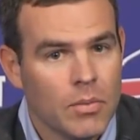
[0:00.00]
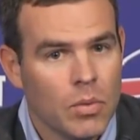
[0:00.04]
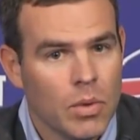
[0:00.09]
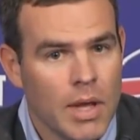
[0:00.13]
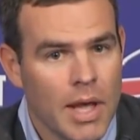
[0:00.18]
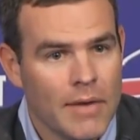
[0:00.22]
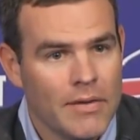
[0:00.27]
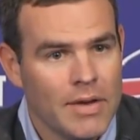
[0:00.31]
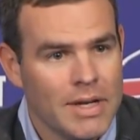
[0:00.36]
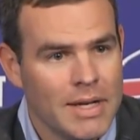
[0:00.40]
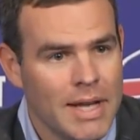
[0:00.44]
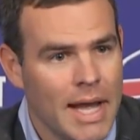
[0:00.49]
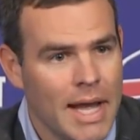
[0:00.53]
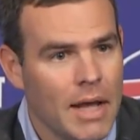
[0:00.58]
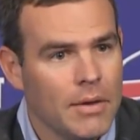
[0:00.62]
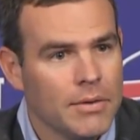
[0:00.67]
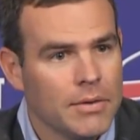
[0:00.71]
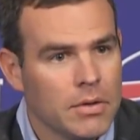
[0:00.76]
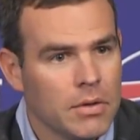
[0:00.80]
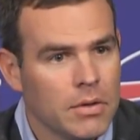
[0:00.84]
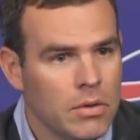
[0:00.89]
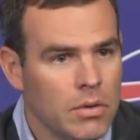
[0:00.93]
we have it
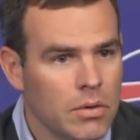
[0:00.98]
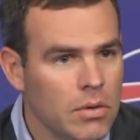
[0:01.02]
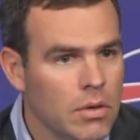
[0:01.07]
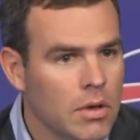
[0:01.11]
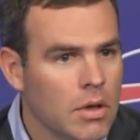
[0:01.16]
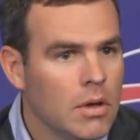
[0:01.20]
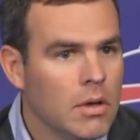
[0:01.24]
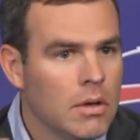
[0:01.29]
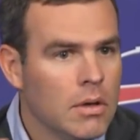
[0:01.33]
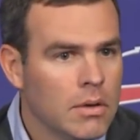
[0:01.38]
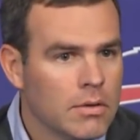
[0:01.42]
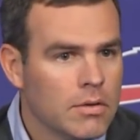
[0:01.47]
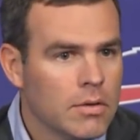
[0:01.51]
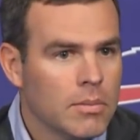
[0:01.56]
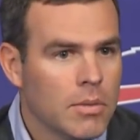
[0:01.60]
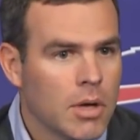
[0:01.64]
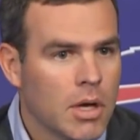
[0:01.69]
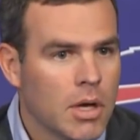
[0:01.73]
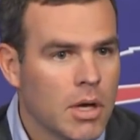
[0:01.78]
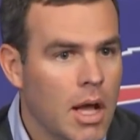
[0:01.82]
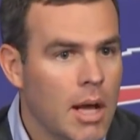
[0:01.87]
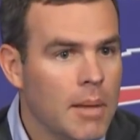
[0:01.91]
down to
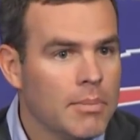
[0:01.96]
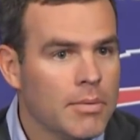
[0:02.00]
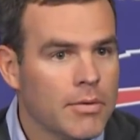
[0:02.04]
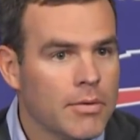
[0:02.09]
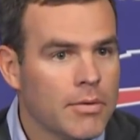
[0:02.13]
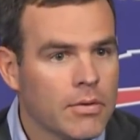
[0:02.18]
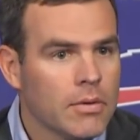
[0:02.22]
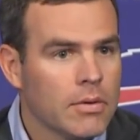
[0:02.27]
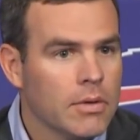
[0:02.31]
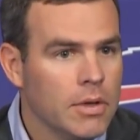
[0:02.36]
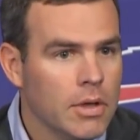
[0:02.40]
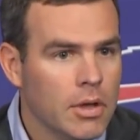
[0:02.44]
some clumps.